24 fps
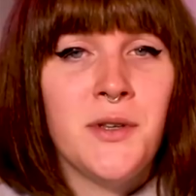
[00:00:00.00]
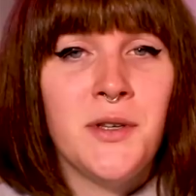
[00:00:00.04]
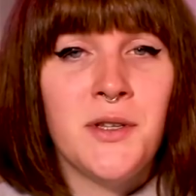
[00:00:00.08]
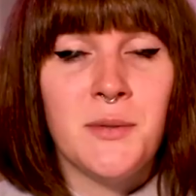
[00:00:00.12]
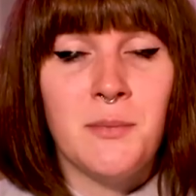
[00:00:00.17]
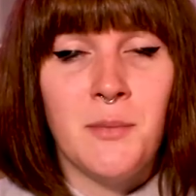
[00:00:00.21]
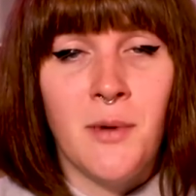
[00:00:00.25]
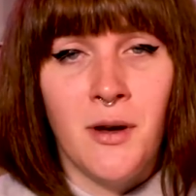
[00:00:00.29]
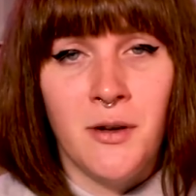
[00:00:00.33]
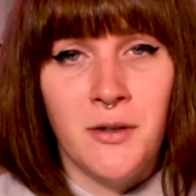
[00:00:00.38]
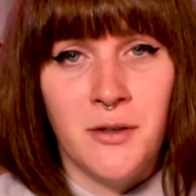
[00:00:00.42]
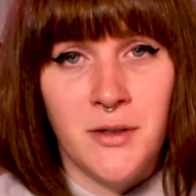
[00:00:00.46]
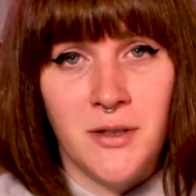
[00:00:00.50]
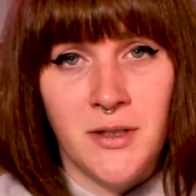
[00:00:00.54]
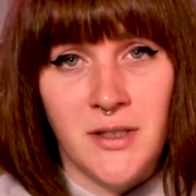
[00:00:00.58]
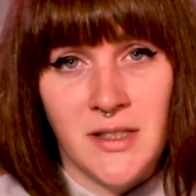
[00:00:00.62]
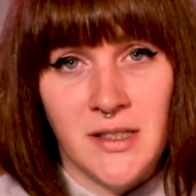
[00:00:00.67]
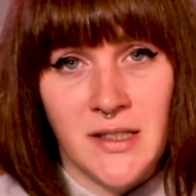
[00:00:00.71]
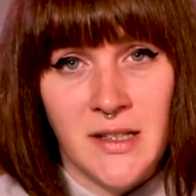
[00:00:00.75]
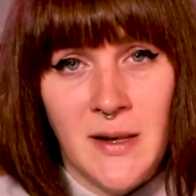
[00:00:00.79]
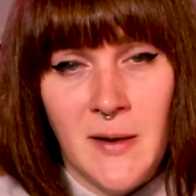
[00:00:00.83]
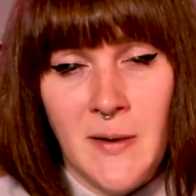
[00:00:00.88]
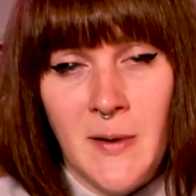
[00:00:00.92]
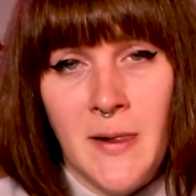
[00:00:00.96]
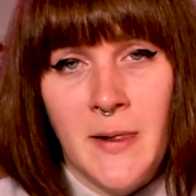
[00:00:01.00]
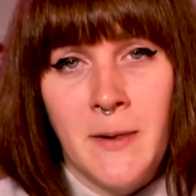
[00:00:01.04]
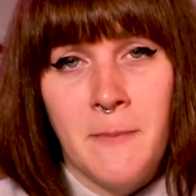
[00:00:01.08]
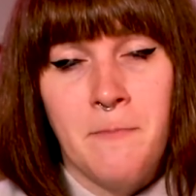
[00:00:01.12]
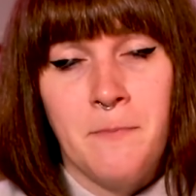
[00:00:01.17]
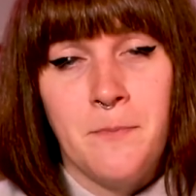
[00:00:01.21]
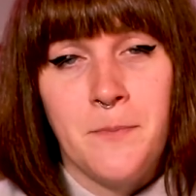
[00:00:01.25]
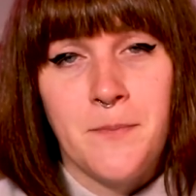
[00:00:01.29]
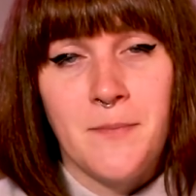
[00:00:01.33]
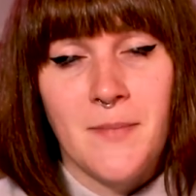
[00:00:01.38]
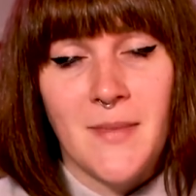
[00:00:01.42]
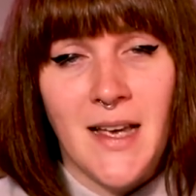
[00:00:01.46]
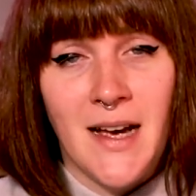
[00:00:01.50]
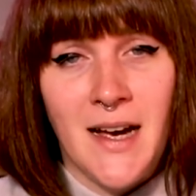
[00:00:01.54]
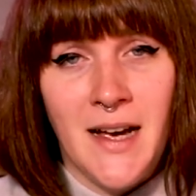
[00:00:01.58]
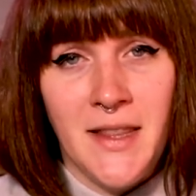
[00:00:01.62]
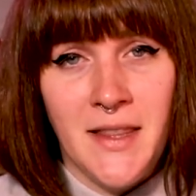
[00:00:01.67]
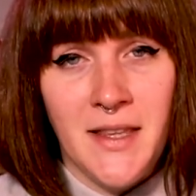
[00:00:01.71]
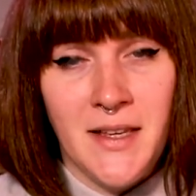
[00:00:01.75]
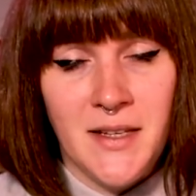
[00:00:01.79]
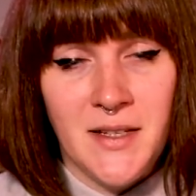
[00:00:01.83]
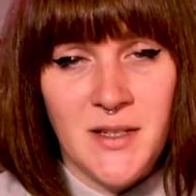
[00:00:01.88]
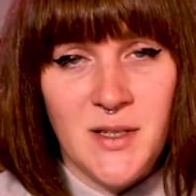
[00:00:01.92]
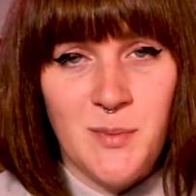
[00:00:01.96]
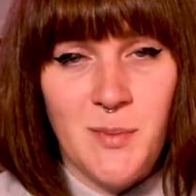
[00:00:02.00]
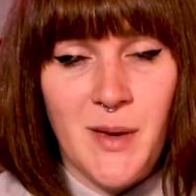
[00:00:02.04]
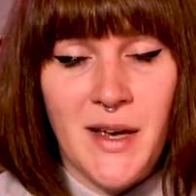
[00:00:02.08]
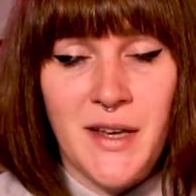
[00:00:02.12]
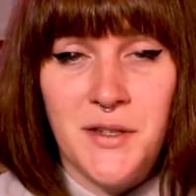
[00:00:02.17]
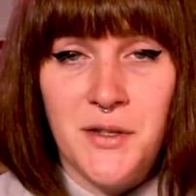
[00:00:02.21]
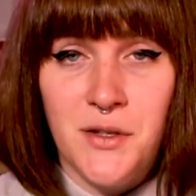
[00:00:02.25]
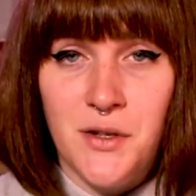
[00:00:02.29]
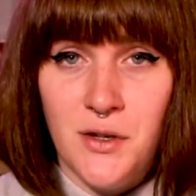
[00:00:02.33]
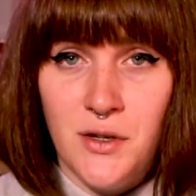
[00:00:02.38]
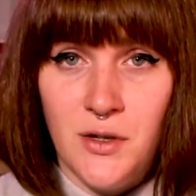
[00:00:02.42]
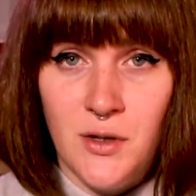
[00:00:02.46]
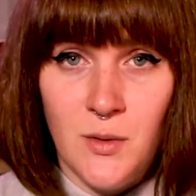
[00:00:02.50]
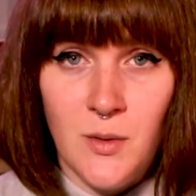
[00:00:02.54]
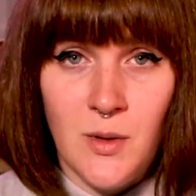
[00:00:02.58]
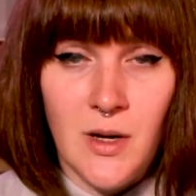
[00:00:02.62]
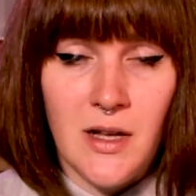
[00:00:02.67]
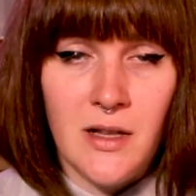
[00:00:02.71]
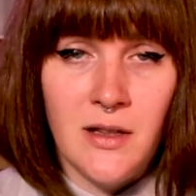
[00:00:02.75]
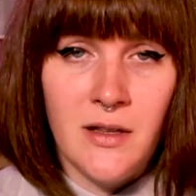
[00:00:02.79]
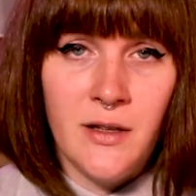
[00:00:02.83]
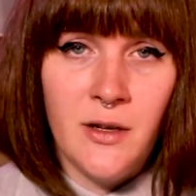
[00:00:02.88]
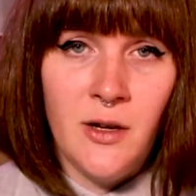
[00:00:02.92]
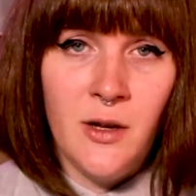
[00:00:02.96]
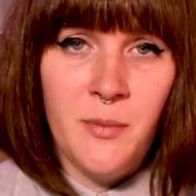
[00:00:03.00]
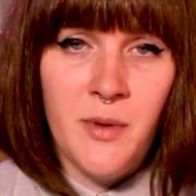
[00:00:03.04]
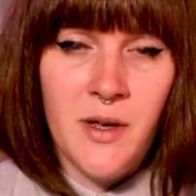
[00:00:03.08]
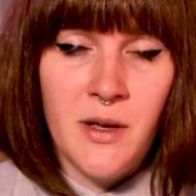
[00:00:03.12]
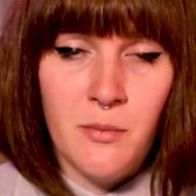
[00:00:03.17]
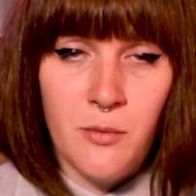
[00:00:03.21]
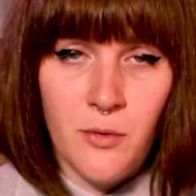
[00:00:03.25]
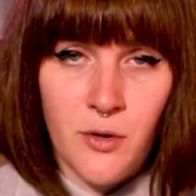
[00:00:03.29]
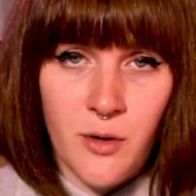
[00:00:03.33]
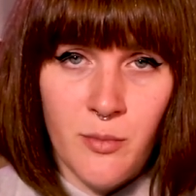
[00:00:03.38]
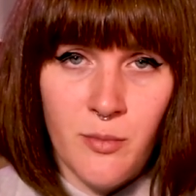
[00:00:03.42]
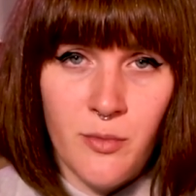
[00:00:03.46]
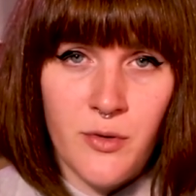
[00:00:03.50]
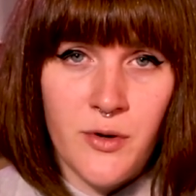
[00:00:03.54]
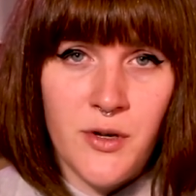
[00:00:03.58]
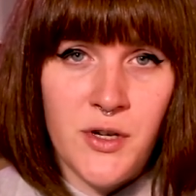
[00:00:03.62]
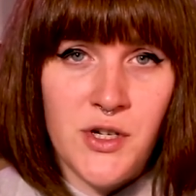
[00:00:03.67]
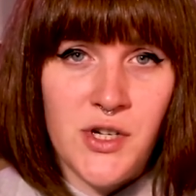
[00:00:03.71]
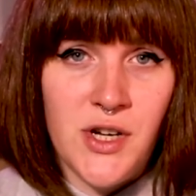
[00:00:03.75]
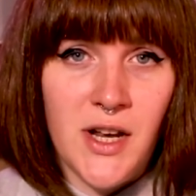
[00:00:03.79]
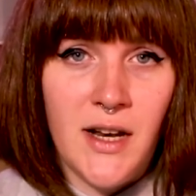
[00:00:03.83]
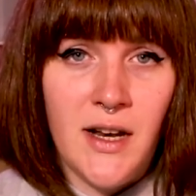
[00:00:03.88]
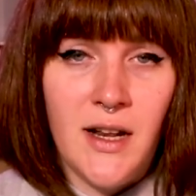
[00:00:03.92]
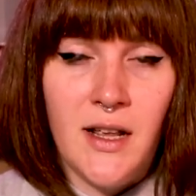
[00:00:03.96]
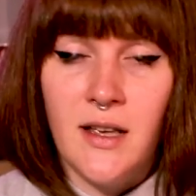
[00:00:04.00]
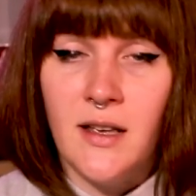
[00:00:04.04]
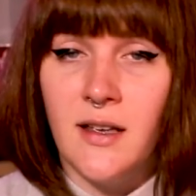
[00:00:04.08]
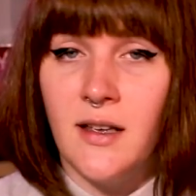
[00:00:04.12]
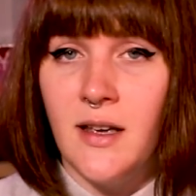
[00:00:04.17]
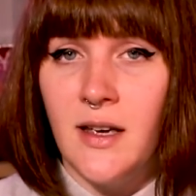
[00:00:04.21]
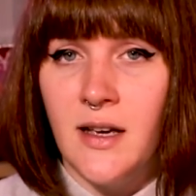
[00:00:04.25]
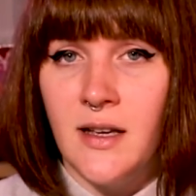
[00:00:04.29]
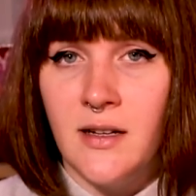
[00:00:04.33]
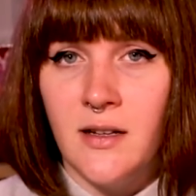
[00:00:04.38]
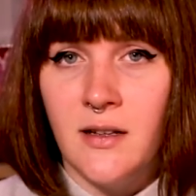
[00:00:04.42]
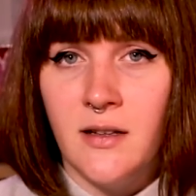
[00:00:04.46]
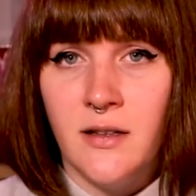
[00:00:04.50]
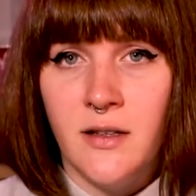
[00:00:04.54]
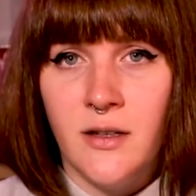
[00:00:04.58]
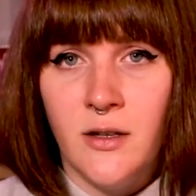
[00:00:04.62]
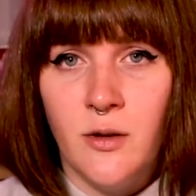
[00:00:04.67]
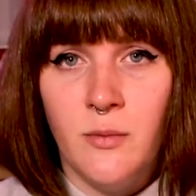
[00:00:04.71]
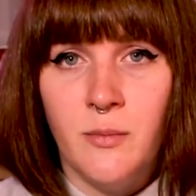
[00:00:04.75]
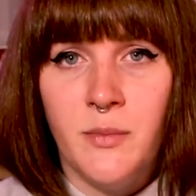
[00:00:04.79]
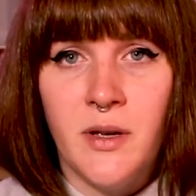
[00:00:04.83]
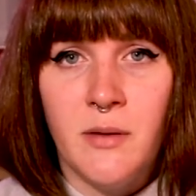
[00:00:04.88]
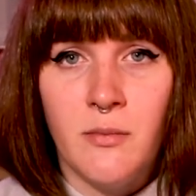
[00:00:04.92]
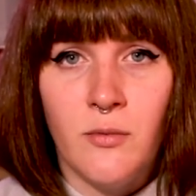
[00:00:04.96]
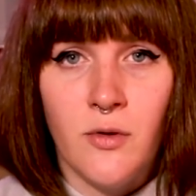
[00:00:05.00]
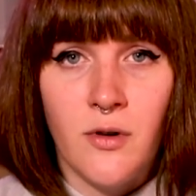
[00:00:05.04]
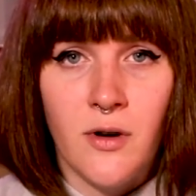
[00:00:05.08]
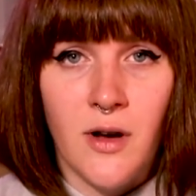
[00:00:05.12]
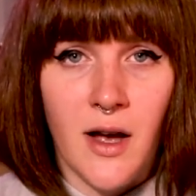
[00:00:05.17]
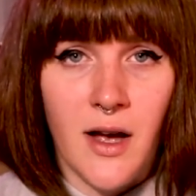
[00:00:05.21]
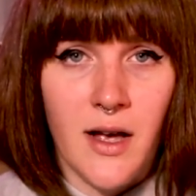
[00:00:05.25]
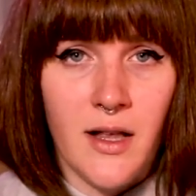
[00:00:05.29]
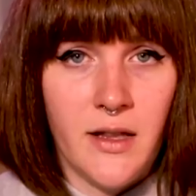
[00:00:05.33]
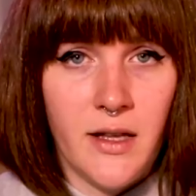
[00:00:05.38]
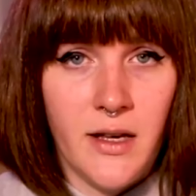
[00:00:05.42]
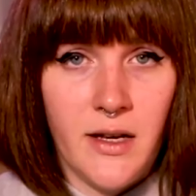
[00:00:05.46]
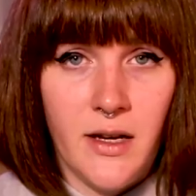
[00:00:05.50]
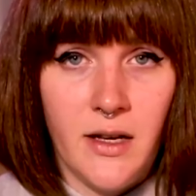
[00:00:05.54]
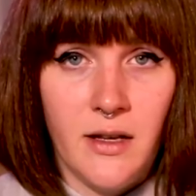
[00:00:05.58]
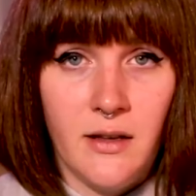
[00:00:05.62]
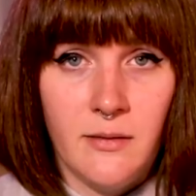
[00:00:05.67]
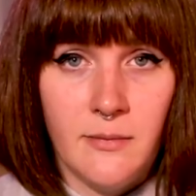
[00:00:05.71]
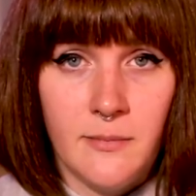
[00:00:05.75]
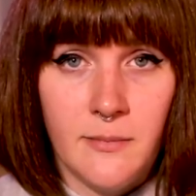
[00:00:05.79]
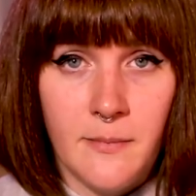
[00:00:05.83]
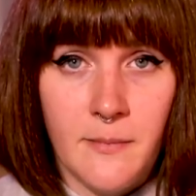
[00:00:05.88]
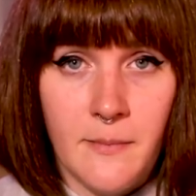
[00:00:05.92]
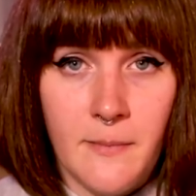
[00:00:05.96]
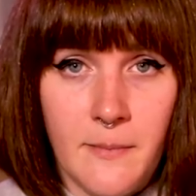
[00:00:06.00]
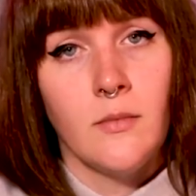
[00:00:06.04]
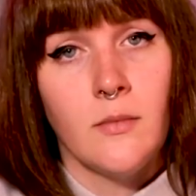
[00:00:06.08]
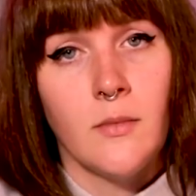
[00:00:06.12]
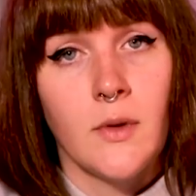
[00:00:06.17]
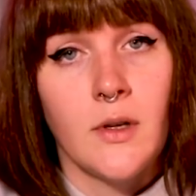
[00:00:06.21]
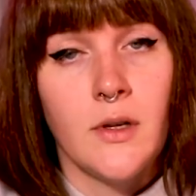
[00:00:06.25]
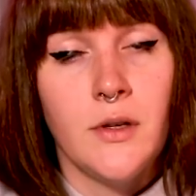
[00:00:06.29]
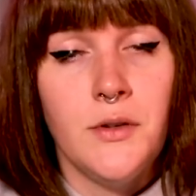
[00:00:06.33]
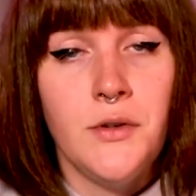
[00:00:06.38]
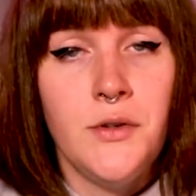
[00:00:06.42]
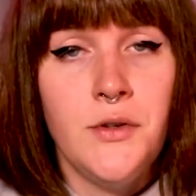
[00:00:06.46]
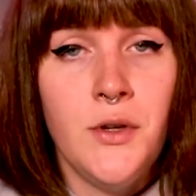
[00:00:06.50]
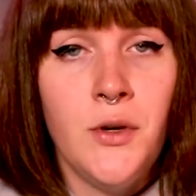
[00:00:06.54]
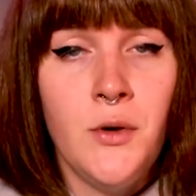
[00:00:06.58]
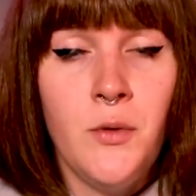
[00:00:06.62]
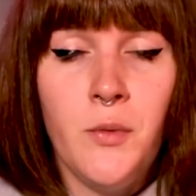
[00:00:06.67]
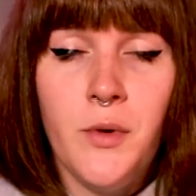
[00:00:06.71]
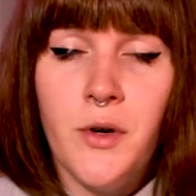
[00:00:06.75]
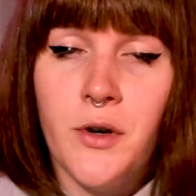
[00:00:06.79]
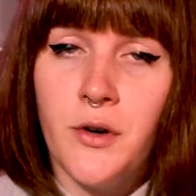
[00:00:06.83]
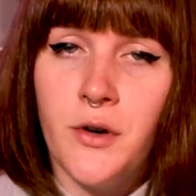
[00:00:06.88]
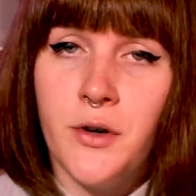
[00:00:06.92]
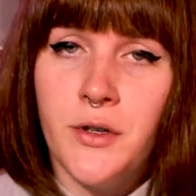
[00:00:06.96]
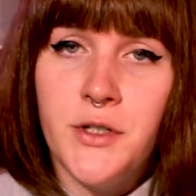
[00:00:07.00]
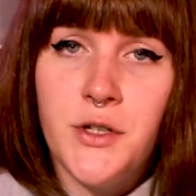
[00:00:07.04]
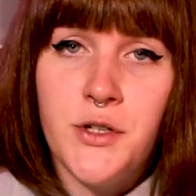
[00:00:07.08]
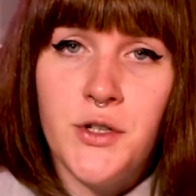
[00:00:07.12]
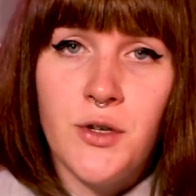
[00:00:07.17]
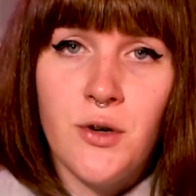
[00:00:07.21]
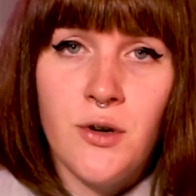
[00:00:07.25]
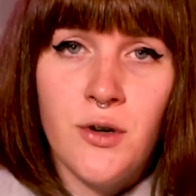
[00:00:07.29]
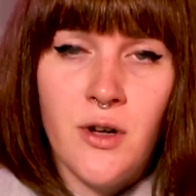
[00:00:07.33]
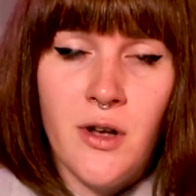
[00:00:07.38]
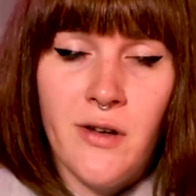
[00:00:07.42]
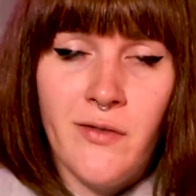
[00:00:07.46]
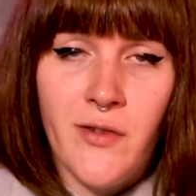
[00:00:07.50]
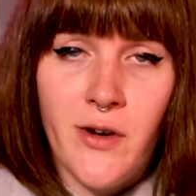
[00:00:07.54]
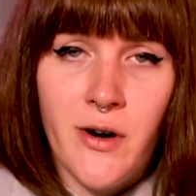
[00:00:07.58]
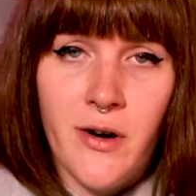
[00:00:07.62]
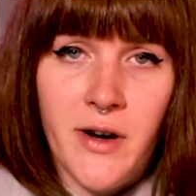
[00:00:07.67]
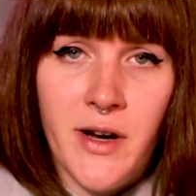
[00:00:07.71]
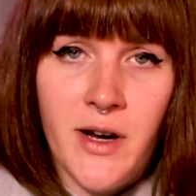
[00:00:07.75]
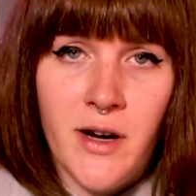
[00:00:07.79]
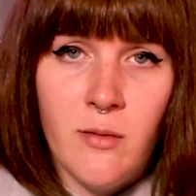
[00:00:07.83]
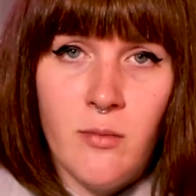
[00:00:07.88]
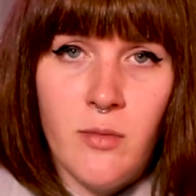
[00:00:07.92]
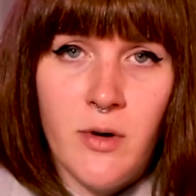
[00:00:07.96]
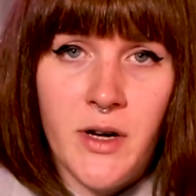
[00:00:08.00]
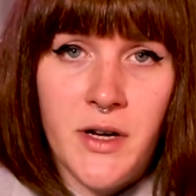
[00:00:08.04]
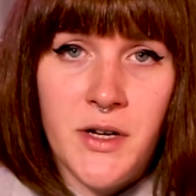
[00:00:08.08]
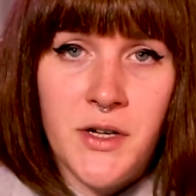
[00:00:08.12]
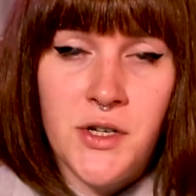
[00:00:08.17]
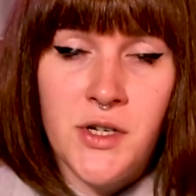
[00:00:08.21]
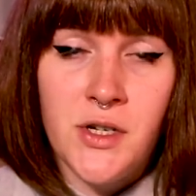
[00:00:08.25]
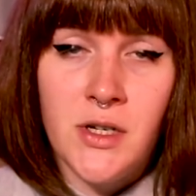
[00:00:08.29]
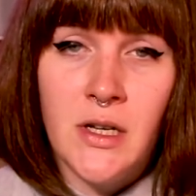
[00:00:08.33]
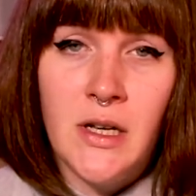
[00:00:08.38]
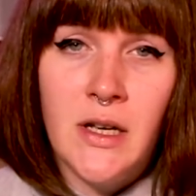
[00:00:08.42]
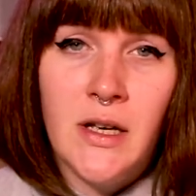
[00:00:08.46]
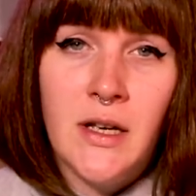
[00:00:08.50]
these models, I think it's best to do a little bit more pre-shading and a little bit more highlighting. So we are going to turn off our airbrush,